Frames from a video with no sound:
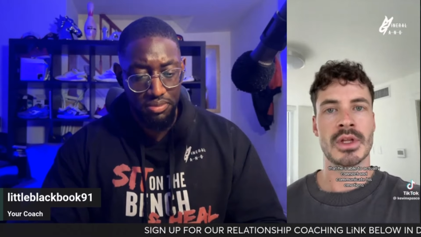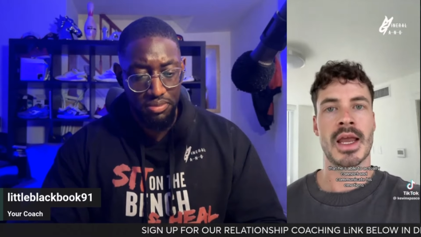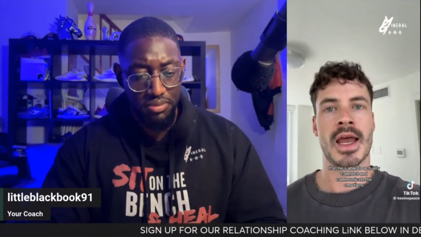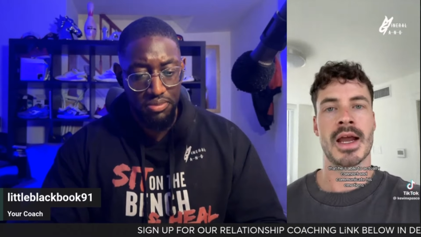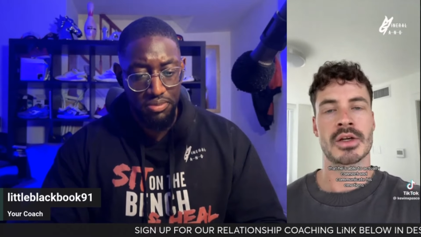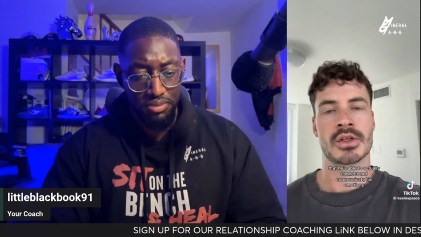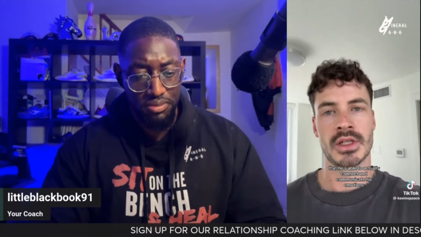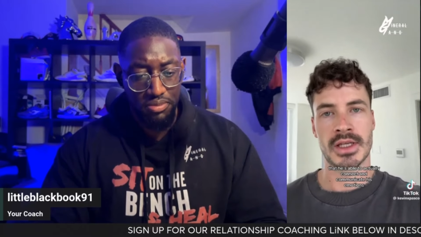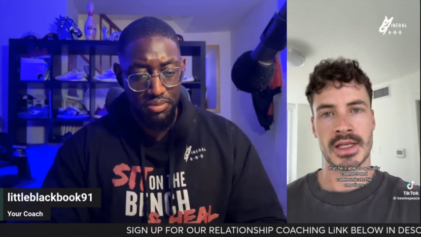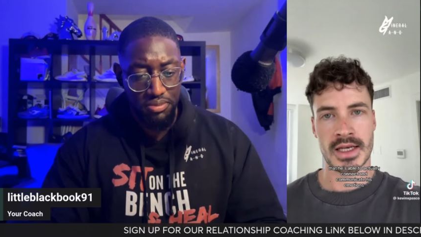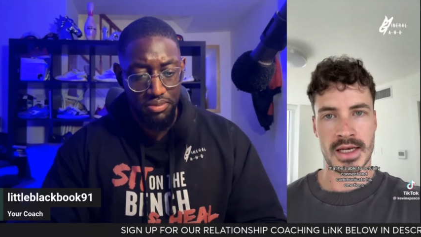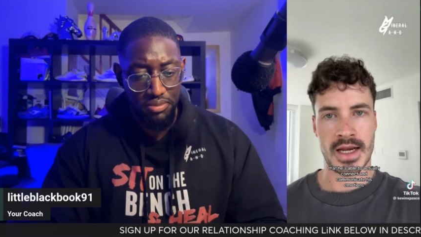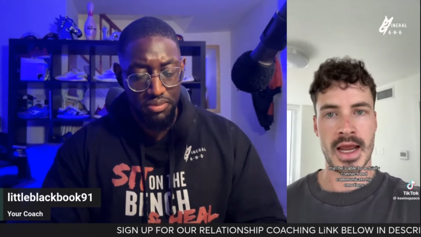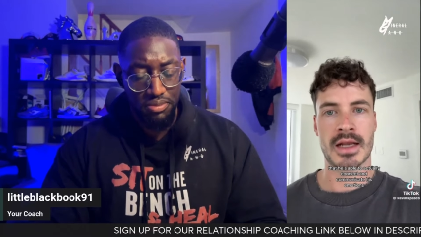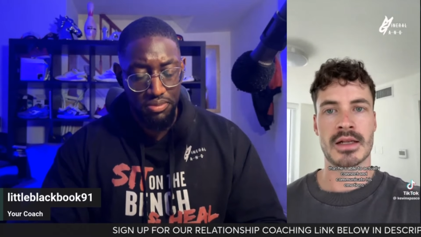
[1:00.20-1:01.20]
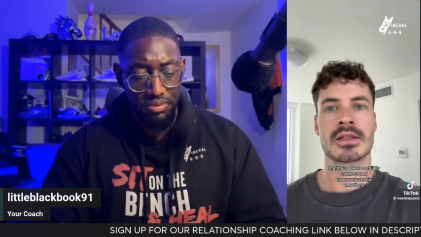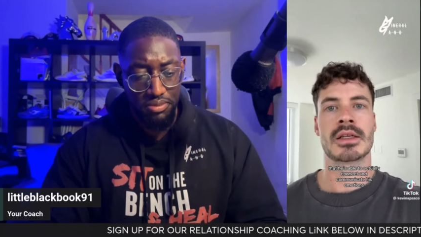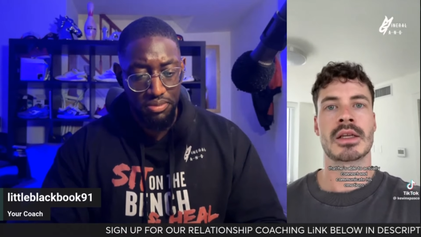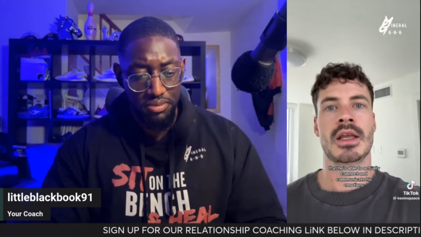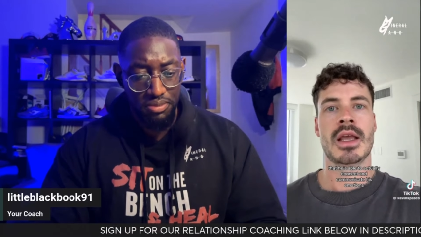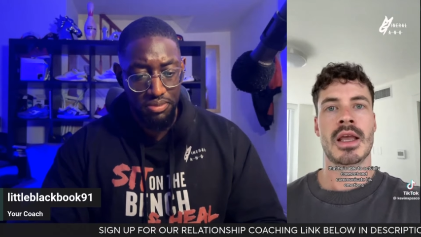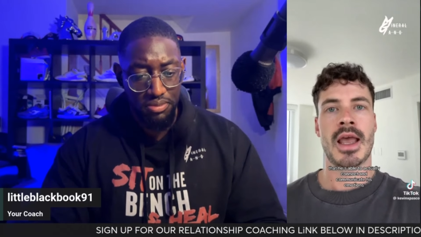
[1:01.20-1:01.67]
Speaker 1: to actually connect
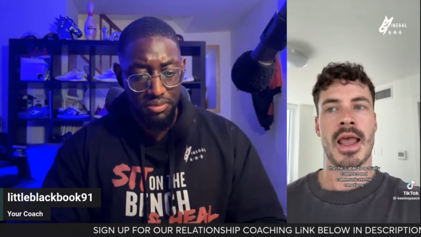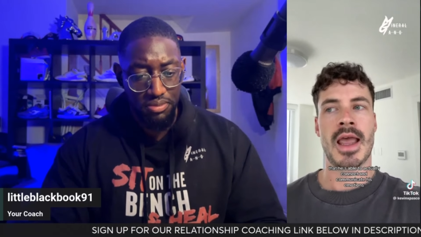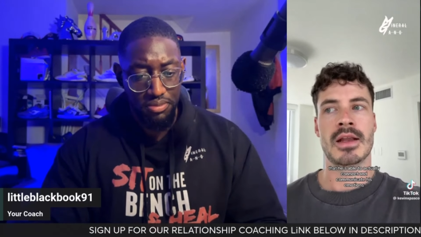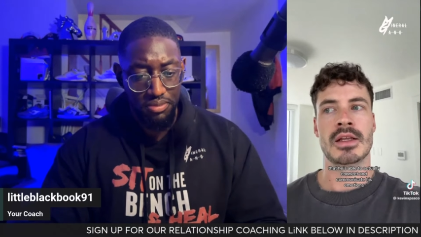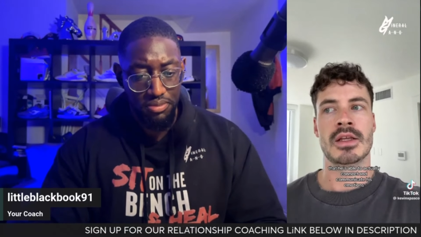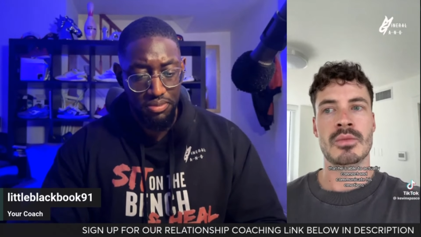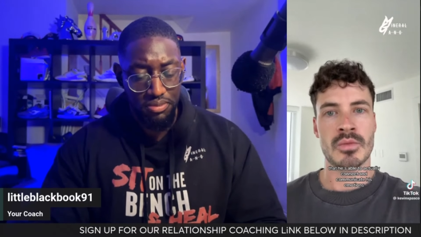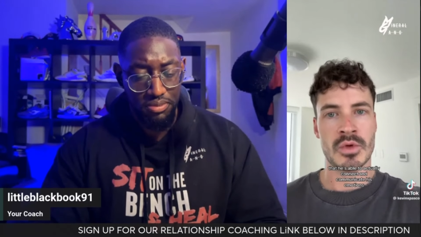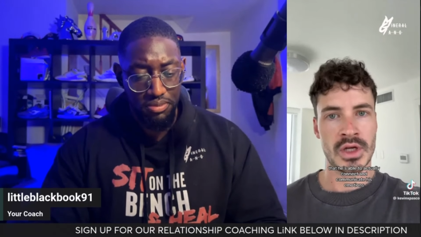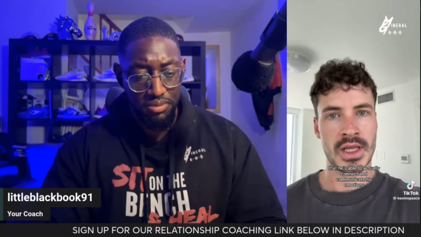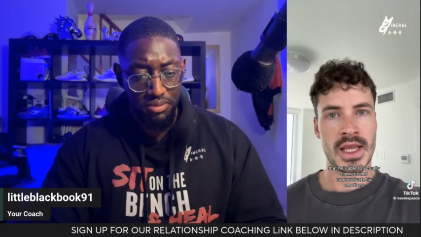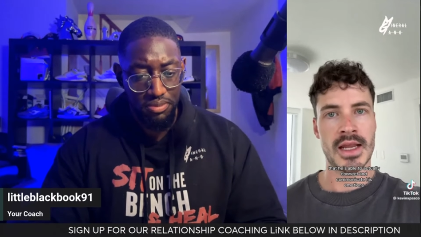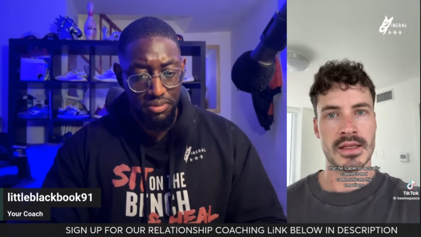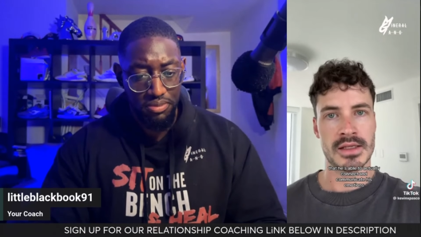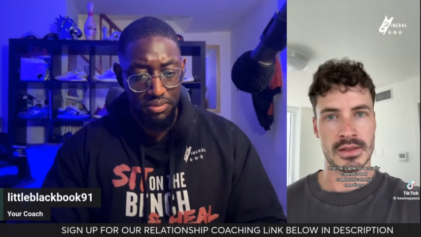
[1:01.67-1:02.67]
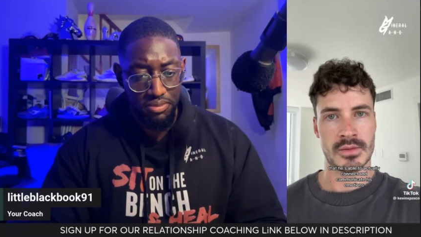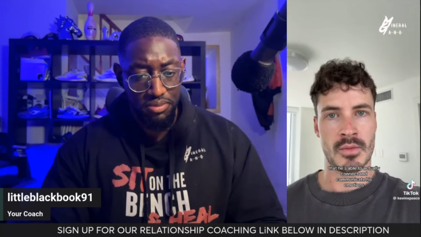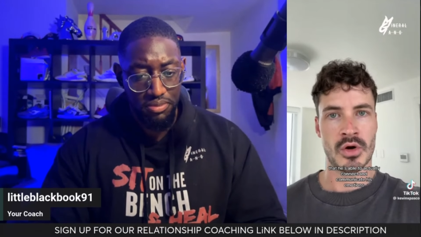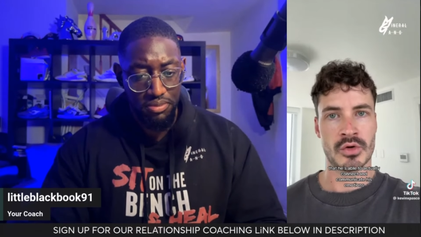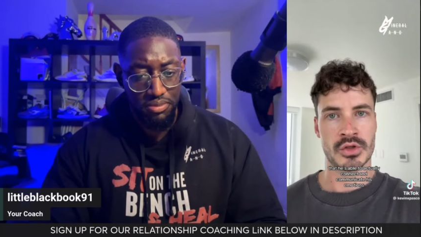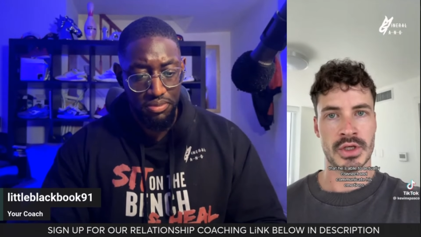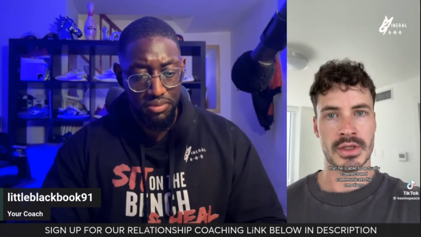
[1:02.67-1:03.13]
and communicate his
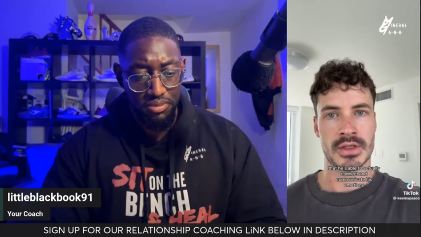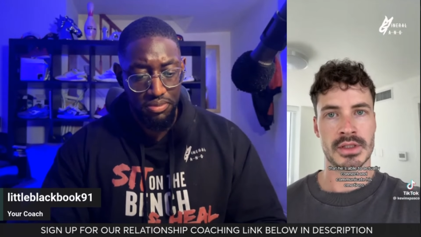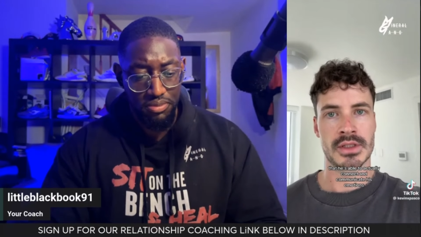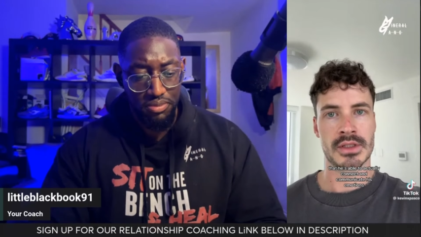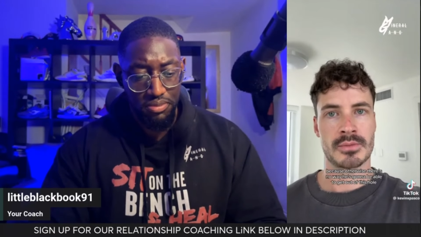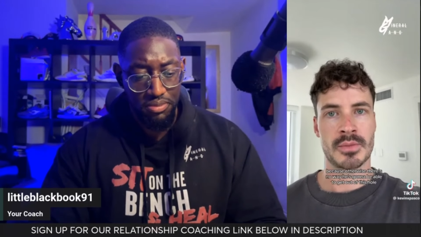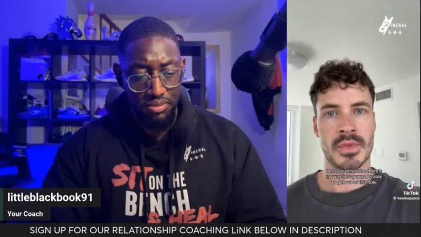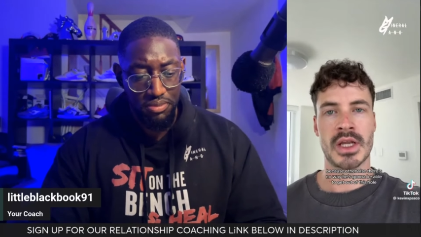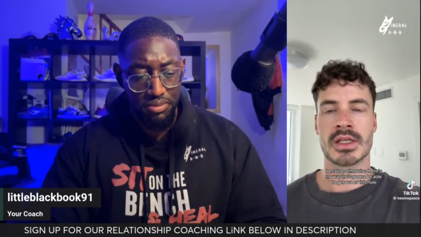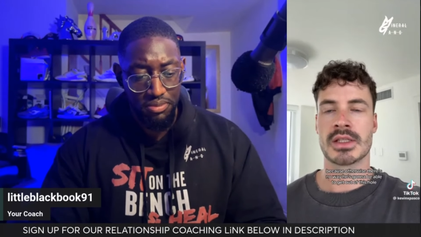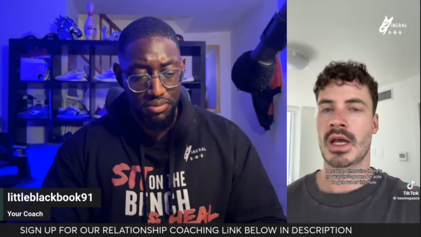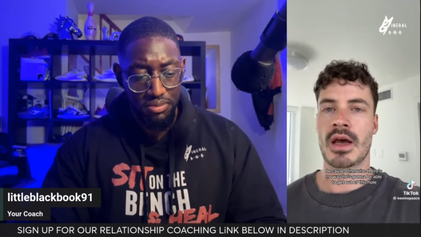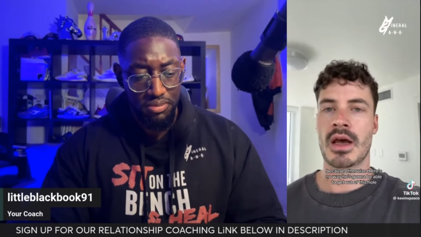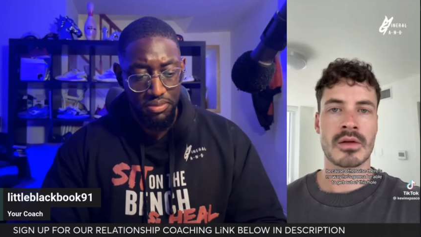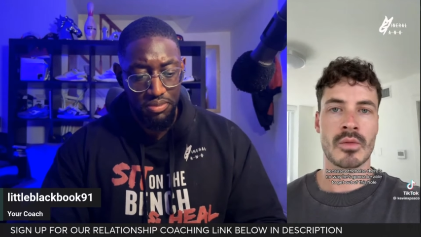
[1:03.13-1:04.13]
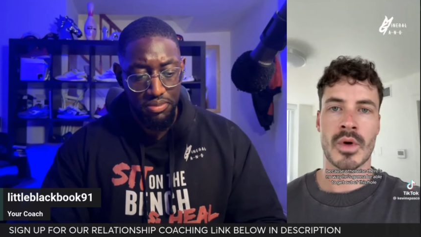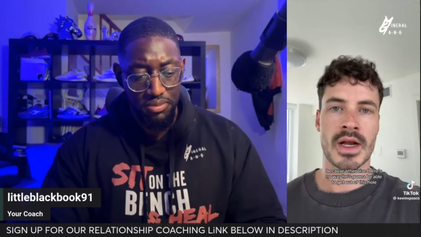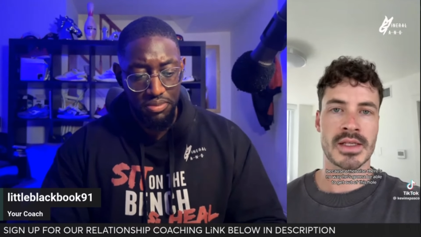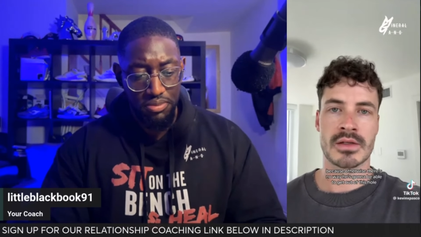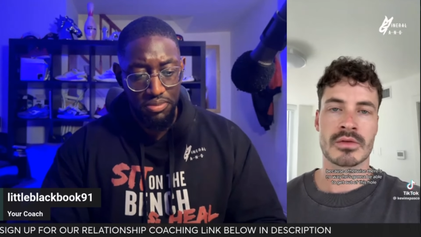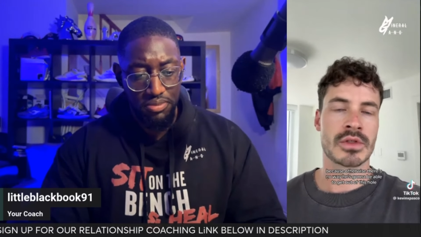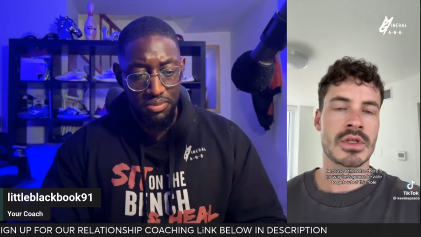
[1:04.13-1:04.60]
emotions, because
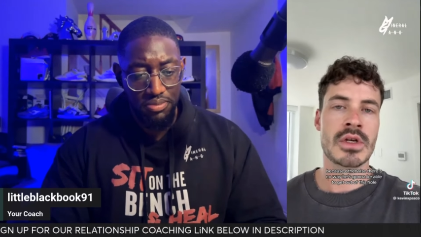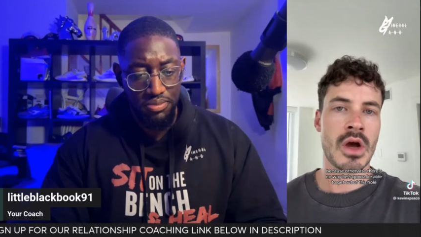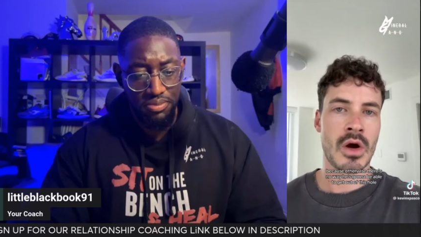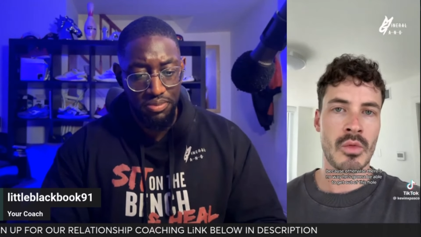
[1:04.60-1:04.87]
otherwise there's no